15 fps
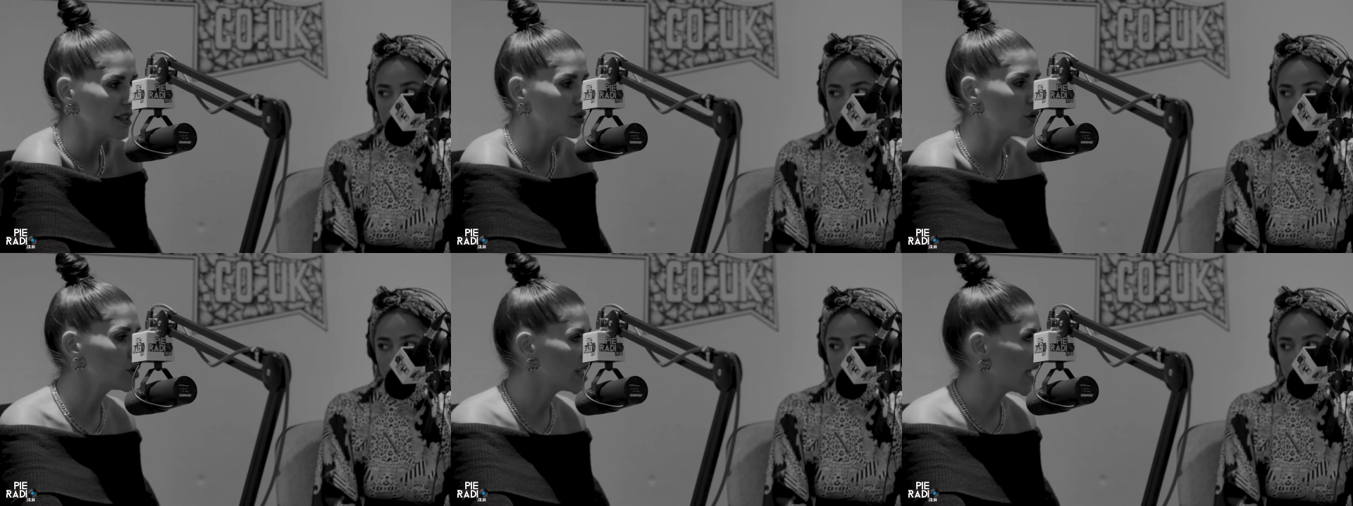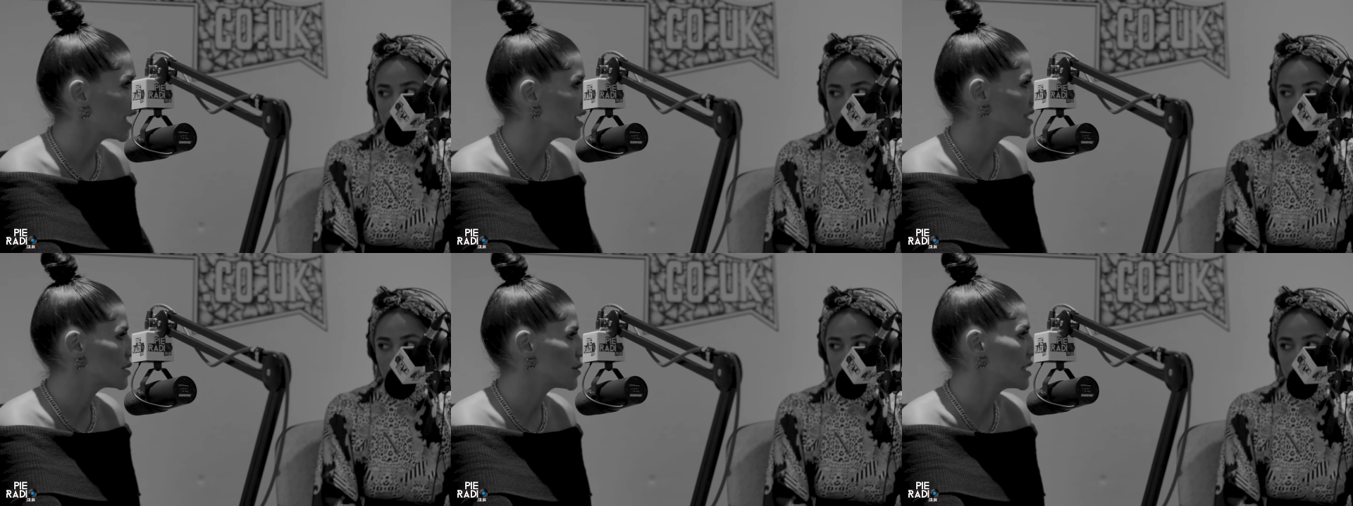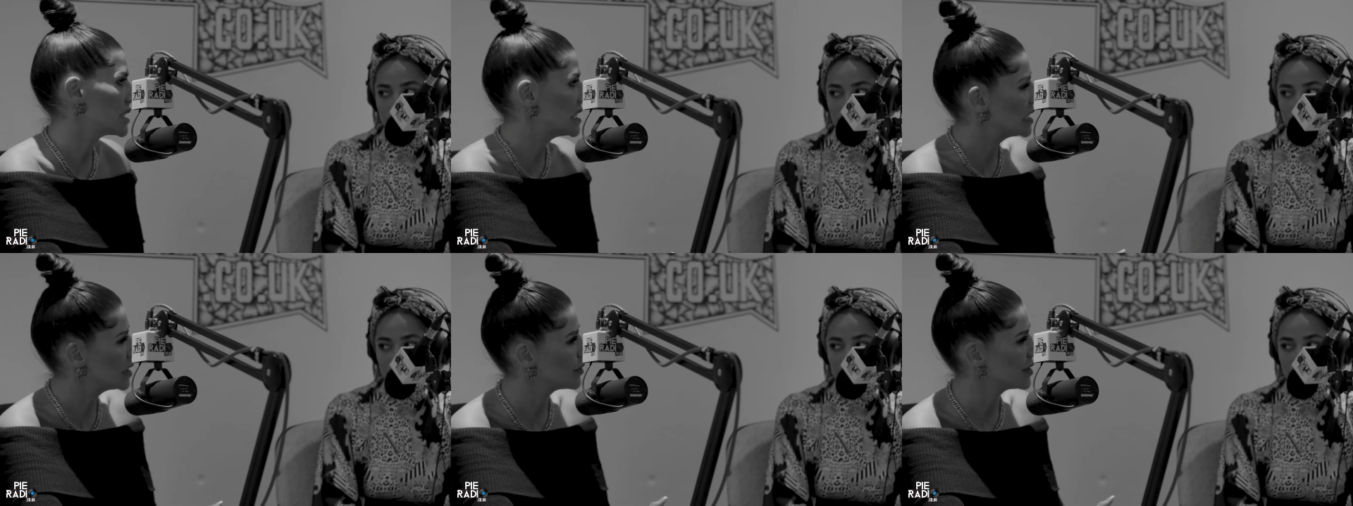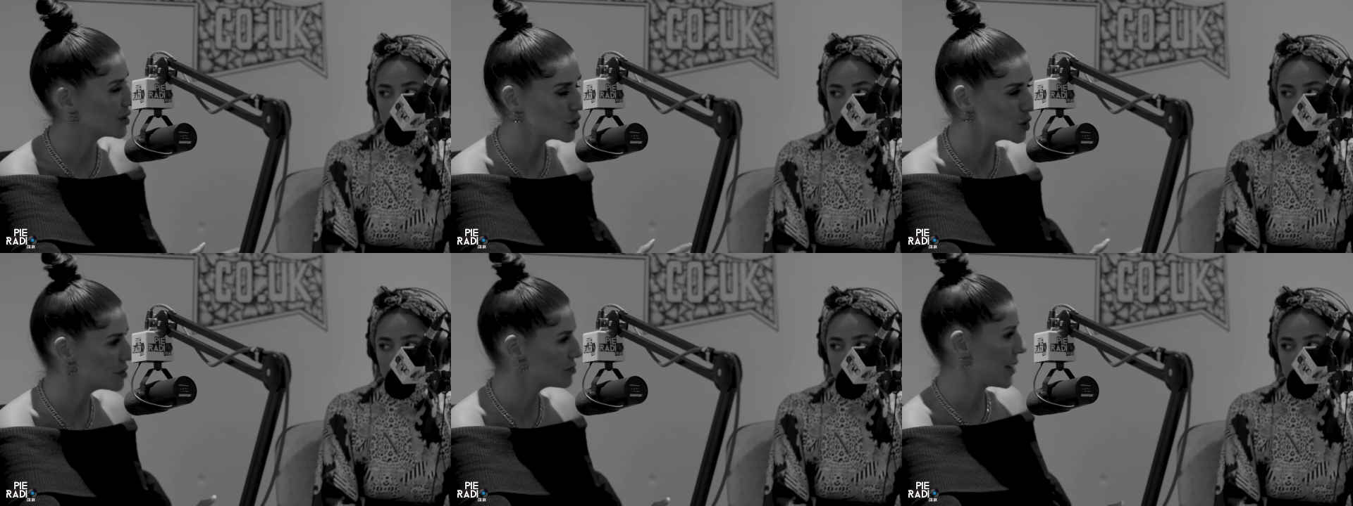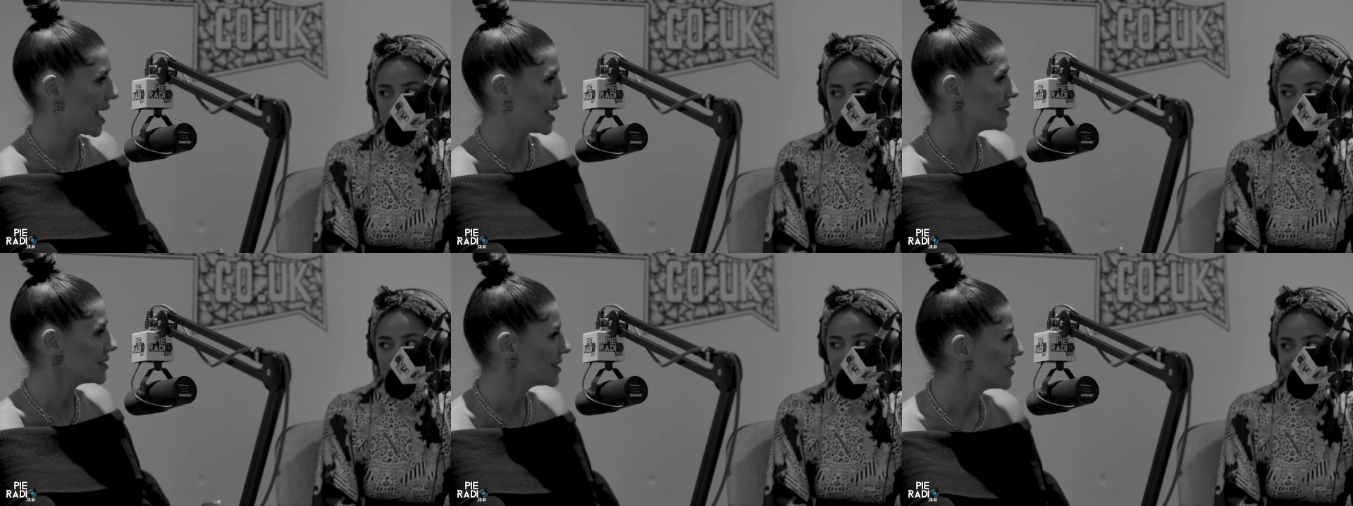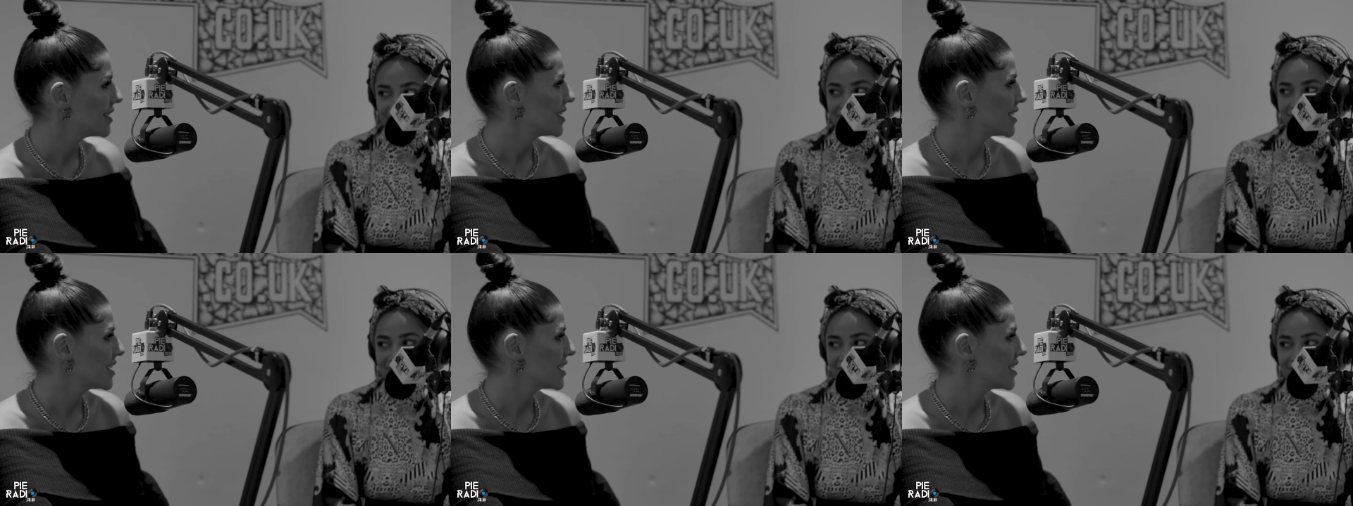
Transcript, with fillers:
Speaker 1: in good cases when you're dealing with good men,